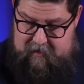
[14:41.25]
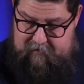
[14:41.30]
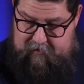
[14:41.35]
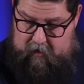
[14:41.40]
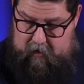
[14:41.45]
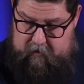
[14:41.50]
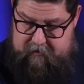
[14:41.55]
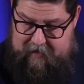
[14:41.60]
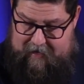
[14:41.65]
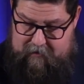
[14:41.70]

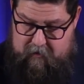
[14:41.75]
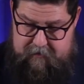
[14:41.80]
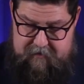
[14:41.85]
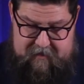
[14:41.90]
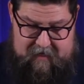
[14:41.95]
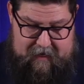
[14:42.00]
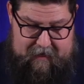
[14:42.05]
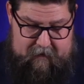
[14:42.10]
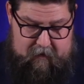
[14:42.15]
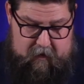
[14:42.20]
All Hallows
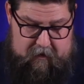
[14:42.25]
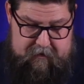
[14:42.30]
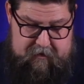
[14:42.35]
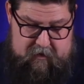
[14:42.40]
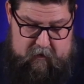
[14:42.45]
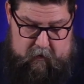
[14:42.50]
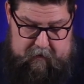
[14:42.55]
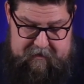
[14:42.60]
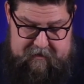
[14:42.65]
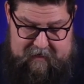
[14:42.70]
Day, and All
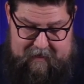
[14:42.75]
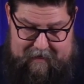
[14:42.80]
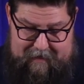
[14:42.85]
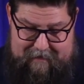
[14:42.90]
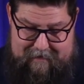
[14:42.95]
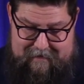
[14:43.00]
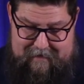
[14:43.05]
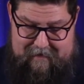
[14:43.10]
Souls' Day.